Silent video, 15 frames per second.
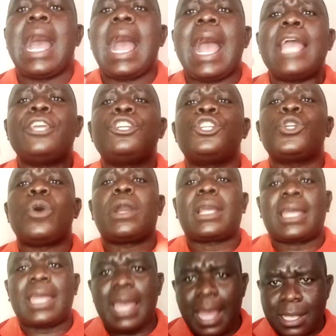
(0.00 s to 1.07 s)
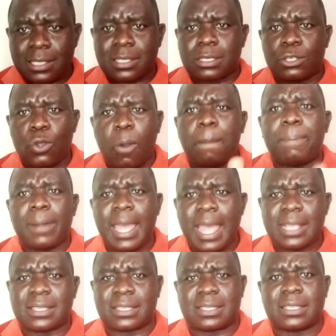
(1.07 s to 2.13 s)
I showcase your
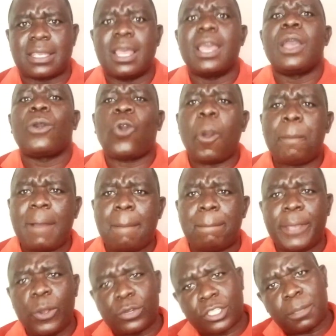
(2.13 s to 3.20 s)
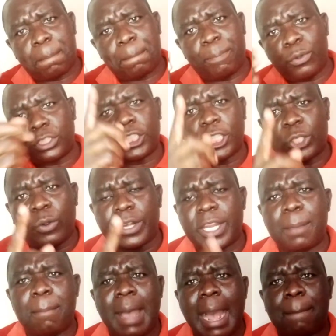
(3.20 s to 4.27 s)
place. Copper Belt, put it
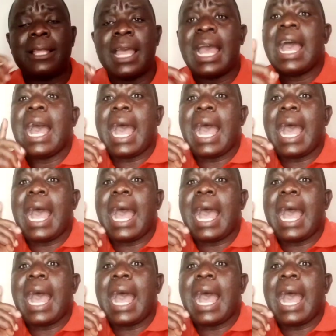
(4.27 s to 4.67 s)
on a map.